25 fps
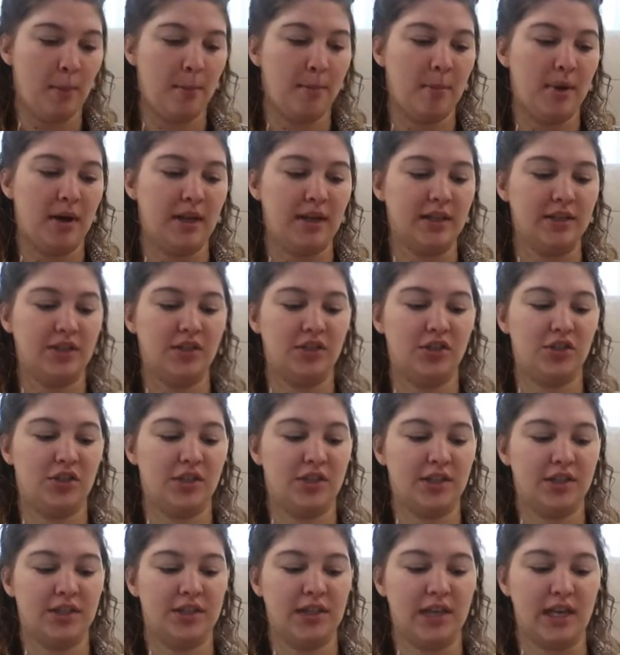but it's
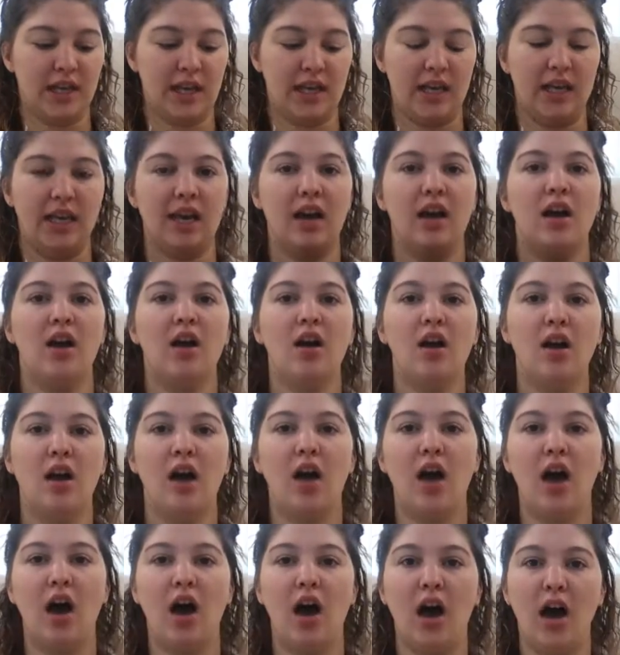just the
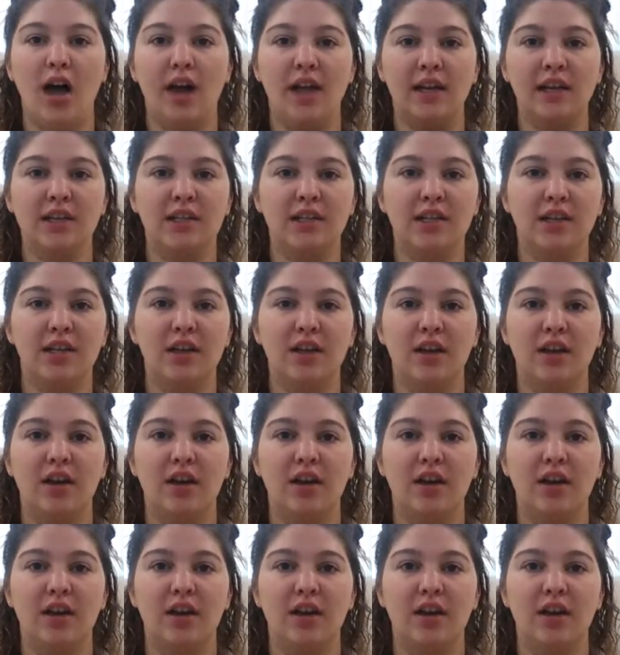height